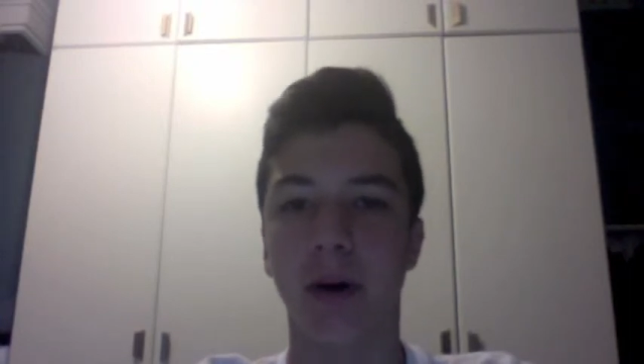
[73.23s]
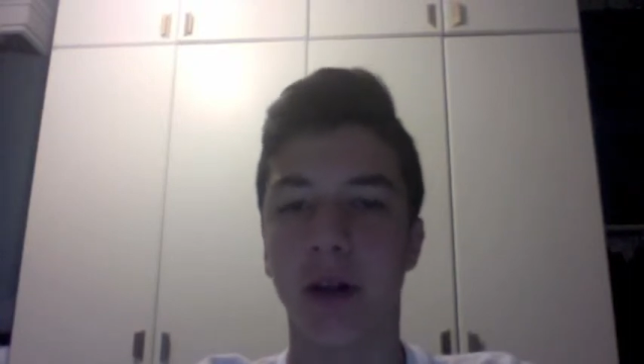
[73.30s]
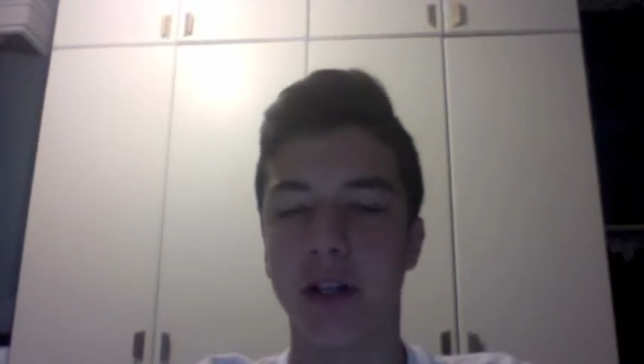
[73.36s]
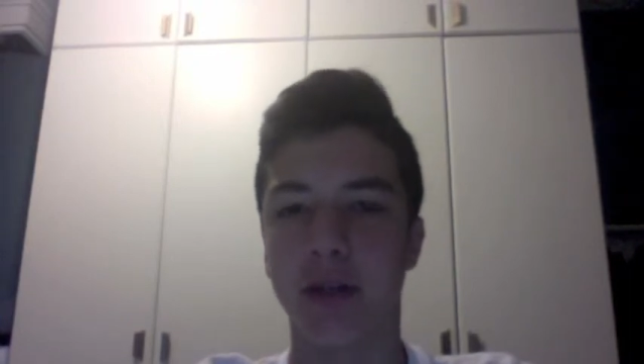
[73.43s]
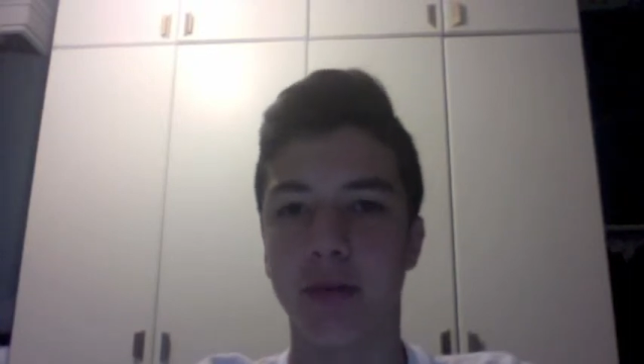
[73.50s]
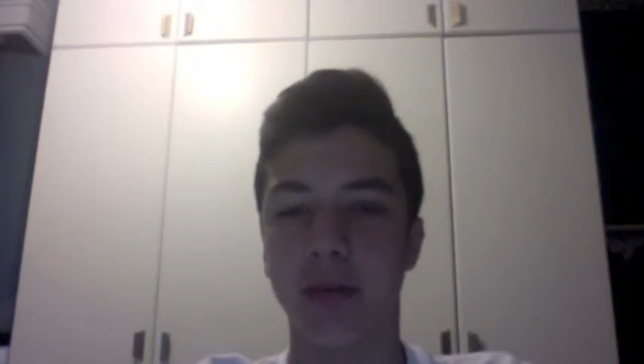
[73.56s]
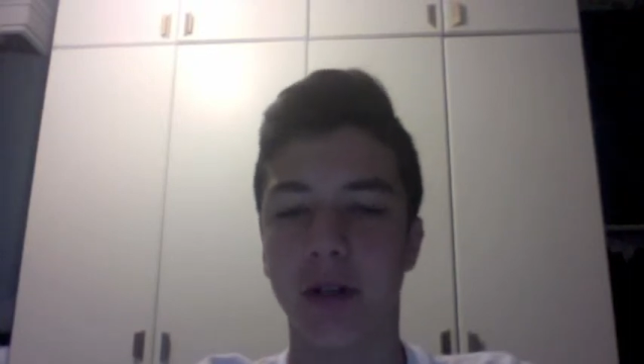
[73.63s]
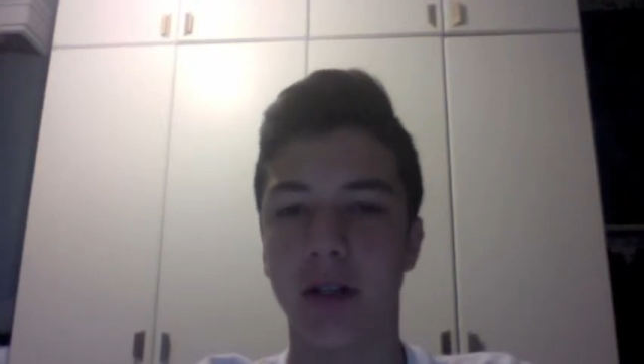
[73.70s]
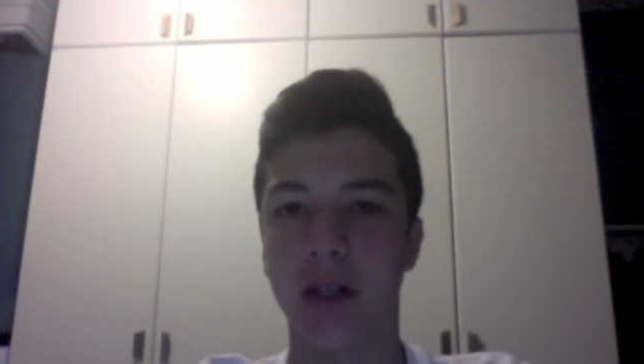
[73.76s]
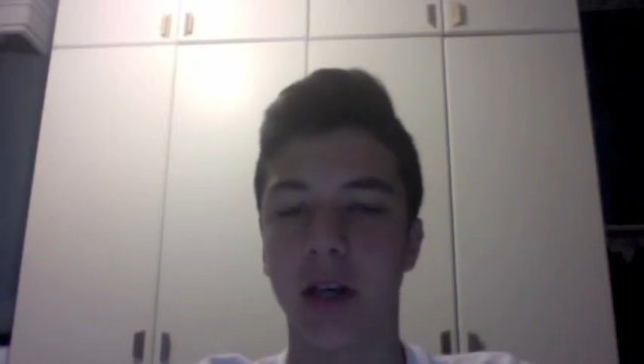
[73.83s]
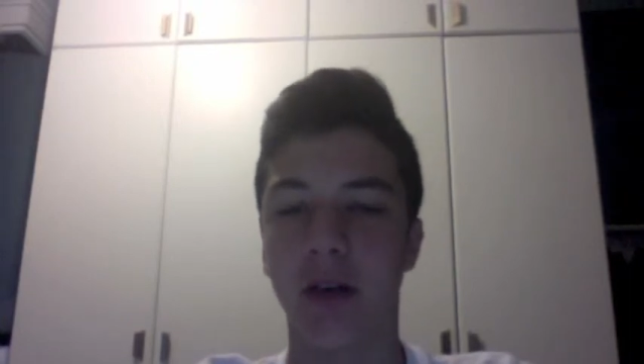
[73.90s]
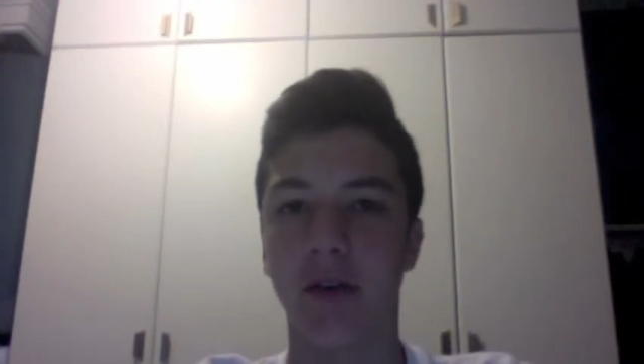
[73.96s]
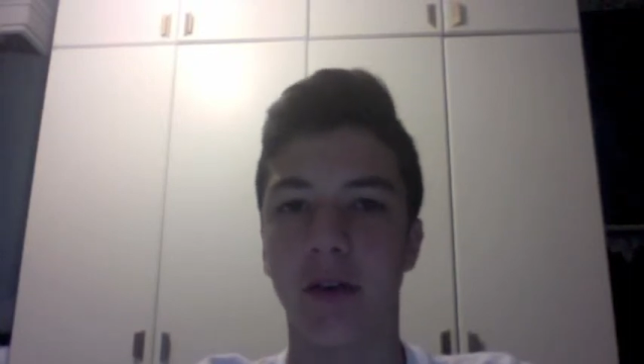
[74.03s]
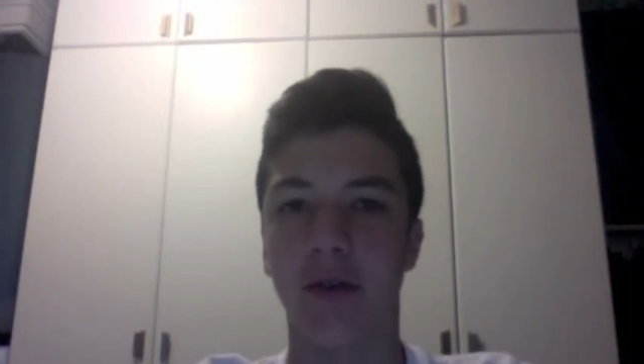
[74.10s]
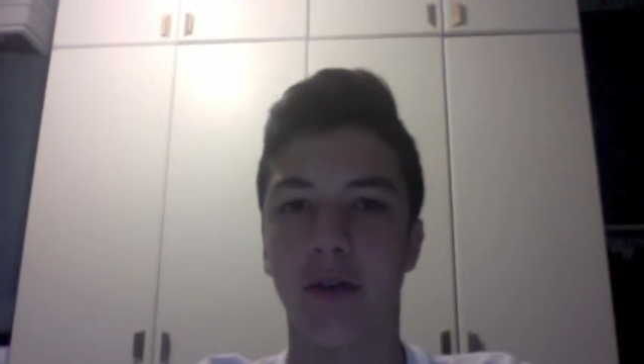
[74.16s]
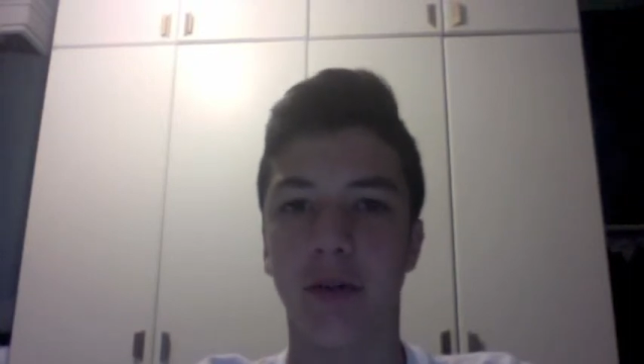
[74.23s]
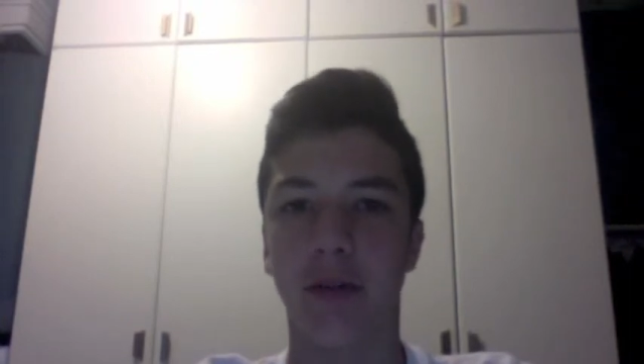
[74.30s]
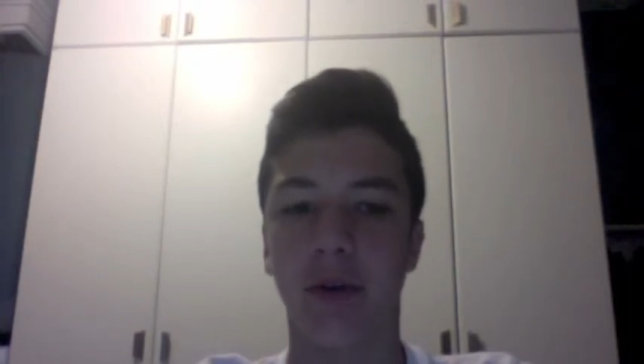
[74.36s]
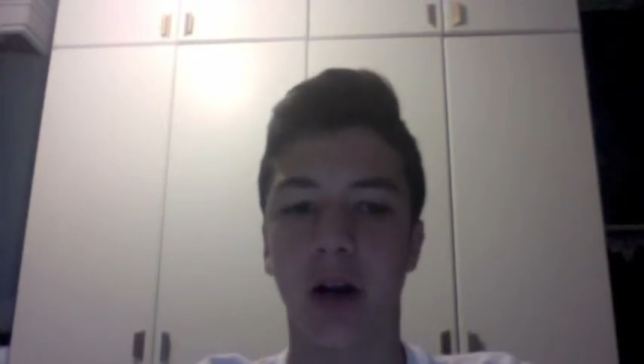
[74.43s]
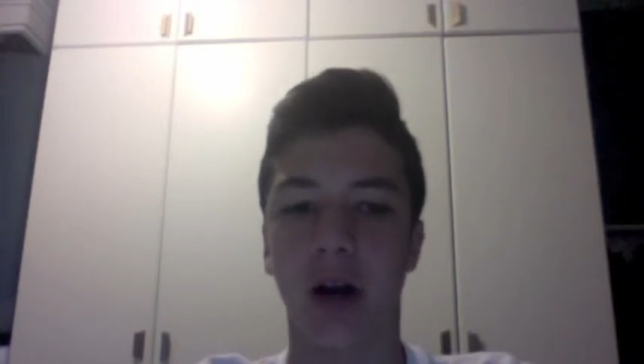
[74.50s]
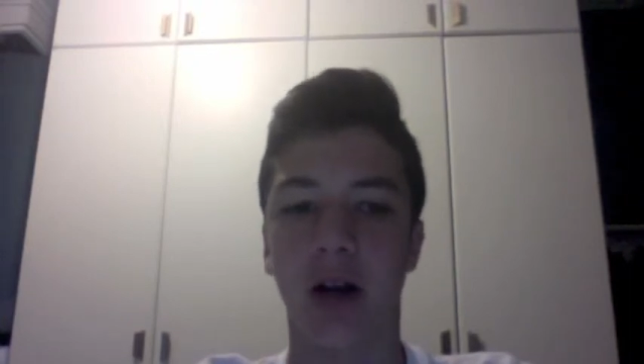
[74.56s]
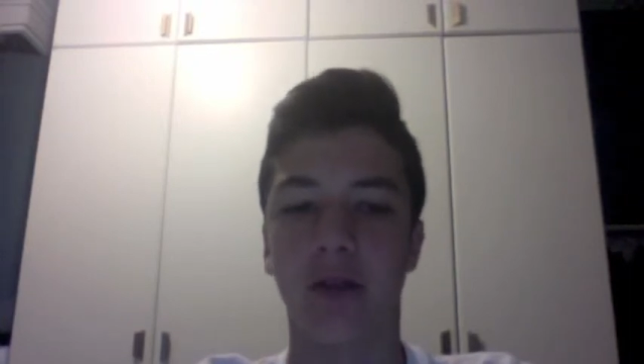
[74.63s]
punishment given
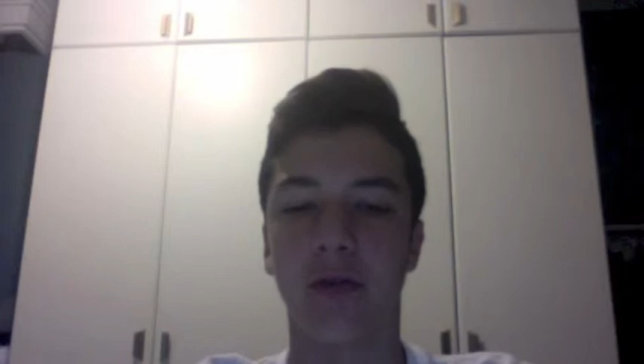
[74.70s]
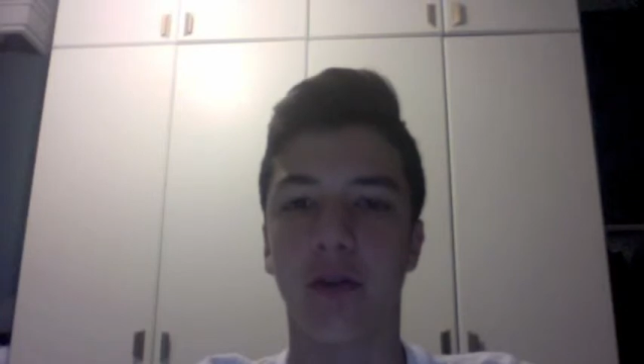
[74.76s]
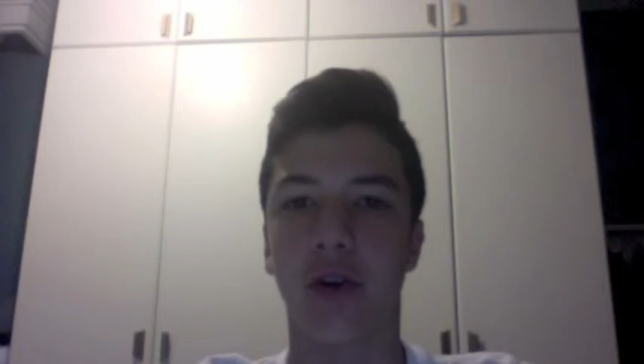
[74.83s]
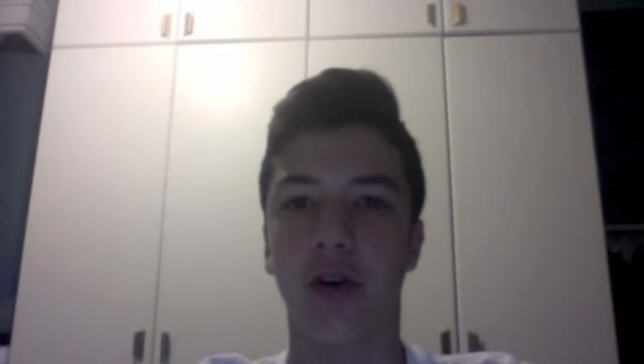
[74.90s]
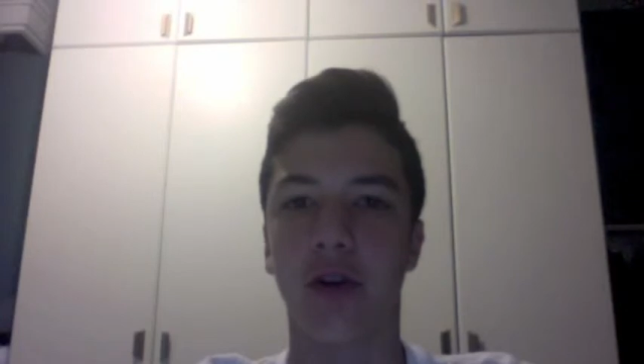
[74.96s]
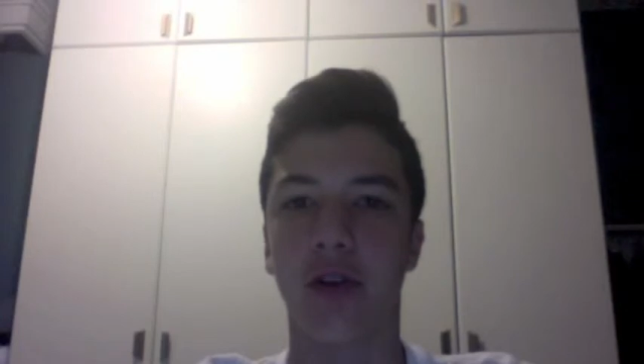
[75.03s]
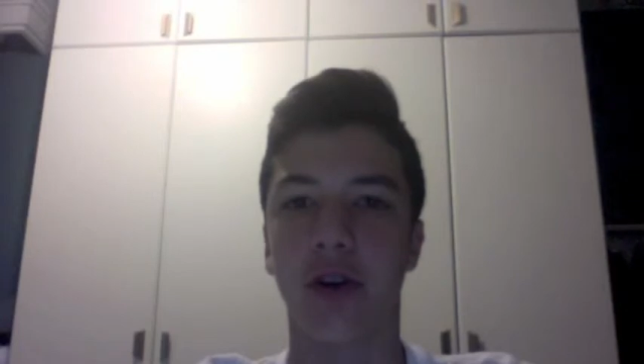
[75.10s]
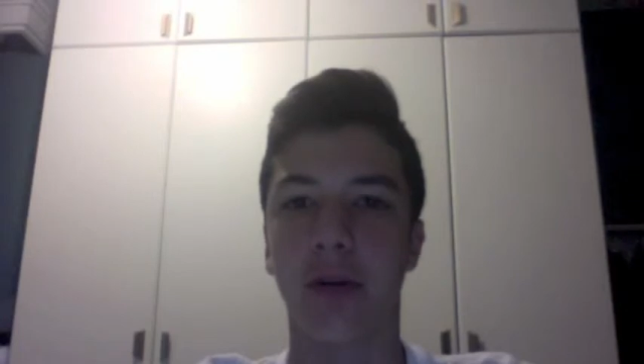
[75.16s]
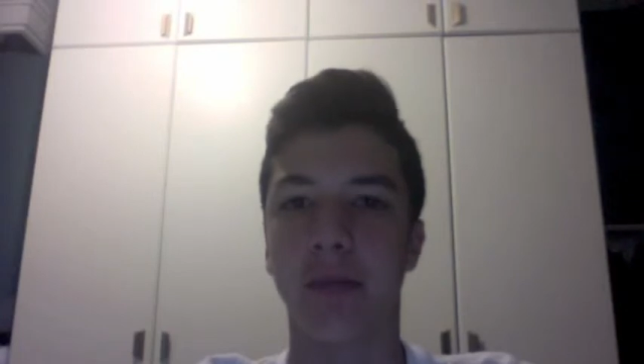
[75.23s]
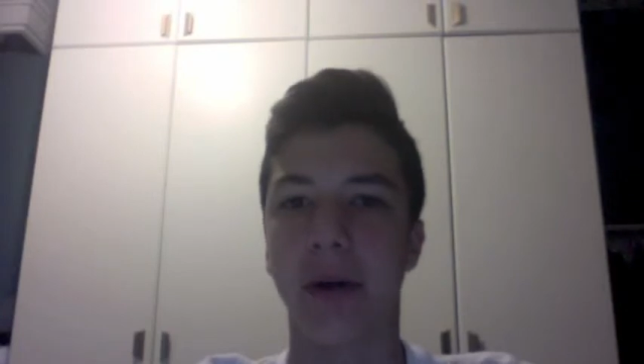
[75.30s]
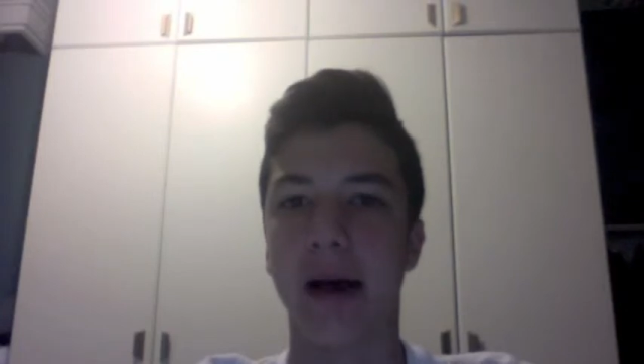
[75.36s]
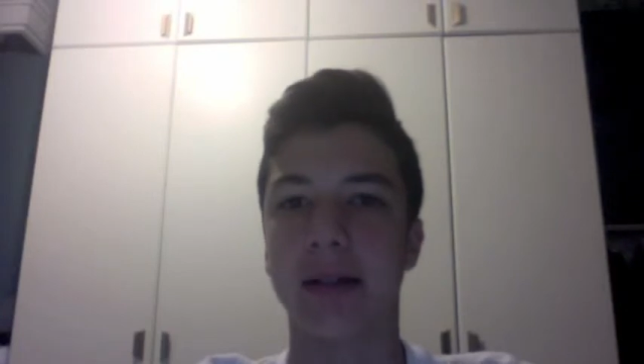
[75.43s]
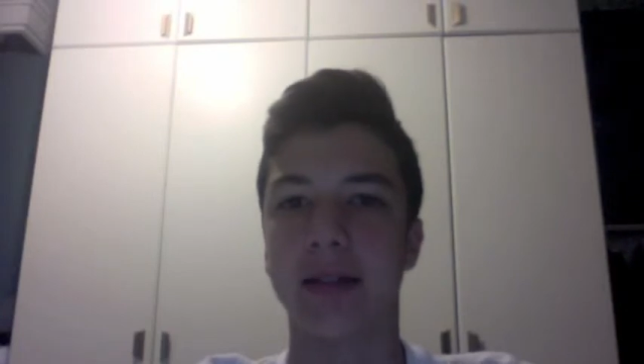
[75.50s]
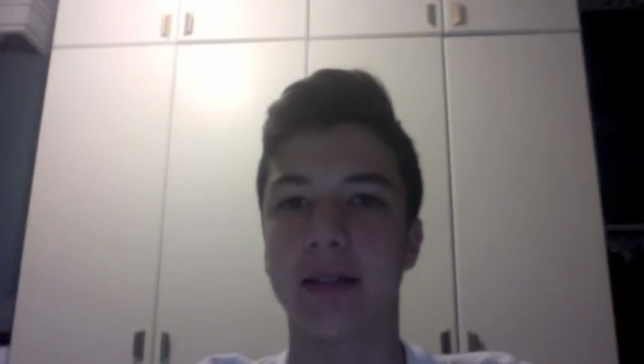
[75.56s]
from God for all their bad